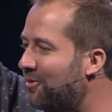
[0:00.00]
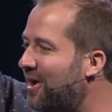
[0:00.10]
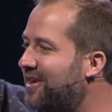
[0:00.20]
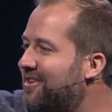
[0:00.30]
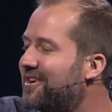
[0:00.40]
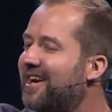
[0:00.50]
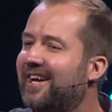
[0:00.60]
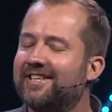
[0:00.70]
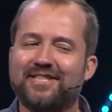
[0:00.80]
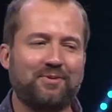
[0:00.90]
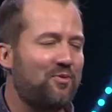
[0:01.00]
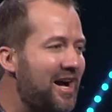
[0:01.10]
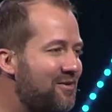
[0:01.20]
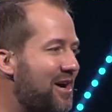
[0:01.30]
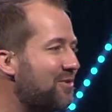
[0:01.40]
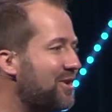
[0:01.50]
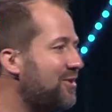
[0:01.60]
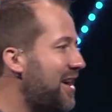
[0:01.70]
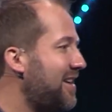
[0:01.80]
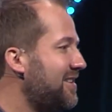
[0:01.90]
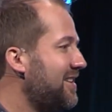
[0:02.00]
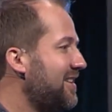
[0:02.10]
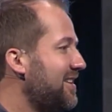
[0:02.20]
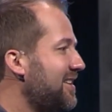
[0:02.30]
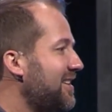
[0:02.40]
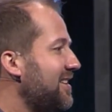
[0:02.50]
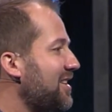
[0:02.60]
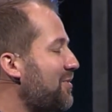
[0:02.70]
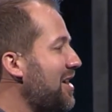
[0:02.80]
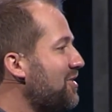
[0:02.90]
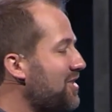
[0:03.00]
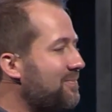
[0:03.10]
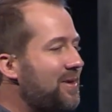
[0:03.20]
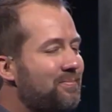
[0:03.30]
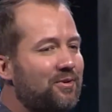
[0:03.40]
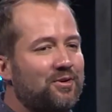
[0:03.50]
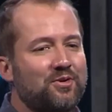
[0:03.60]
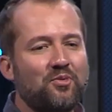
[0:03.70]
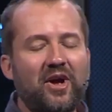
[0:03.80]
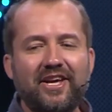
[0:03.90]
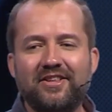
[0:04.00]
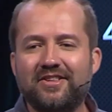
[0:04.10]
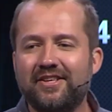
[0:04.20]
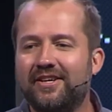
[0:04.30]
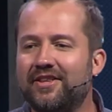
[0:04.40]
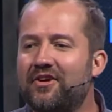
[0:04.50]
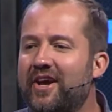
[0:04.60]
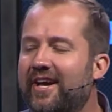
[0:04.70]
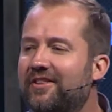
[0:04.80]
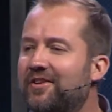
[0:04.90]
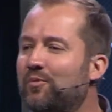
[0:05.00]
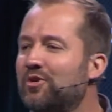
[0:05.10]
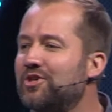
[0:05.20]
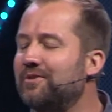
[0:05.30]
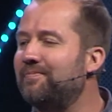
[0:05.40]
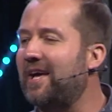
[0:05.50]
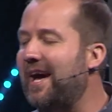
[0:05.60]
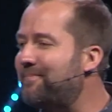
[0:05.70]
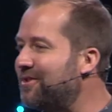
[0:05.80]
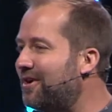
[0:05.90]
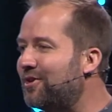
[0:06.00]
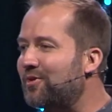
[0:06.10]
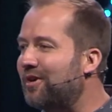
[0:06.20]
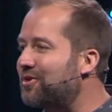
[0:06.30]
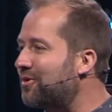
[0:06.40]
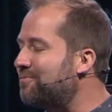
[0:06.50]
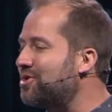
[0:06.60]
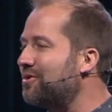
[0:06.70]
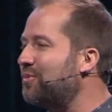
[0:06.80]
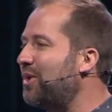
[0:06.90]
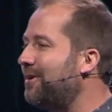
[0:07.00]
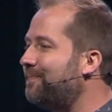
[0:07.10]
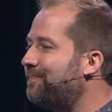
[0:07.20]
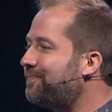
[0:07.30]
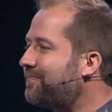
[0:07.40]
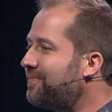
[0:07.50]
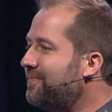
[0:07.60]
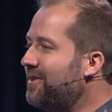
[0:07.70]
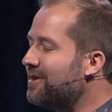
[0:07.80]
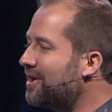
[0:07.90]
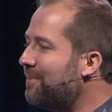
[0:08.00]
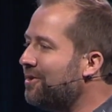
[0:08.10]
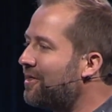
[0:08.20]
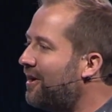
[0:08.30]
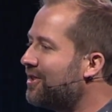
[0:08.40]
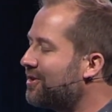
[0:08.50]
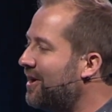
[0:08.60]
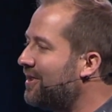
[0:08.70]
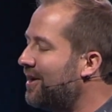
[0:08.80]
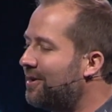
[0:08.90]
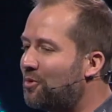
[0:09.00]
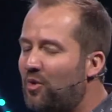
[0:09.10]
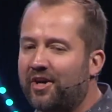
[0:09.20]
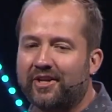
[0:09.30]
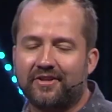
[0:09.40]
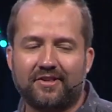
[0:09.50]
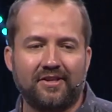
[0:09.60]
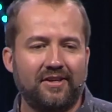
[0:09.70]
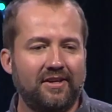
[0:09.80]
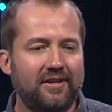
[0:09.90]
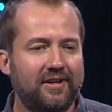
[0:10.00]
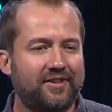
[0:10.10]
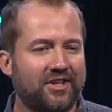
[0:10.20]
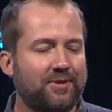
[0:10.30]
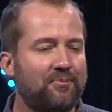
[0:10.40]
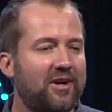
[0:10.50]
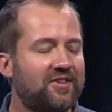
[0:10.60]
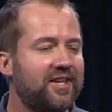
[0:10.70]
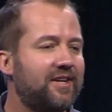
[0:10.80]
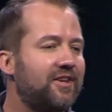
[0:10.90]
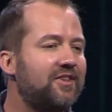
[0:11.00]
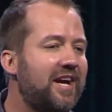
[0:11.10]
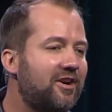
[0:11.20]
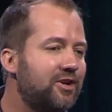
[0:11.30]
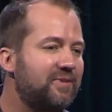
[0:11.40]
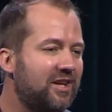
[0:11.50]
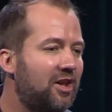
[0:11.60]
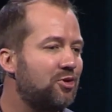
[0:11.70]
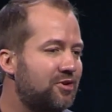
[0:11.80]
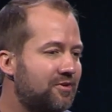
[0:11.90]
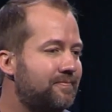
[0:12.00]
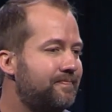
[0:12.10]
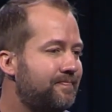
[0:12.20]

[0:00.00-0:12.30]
raising their hands. But why, why do we do that? You know, why do some people raise their hands in worship? It happens all throughout Scripture as well. A couple of thoughts around that. Number one, it's, it's expressing a desire to be closer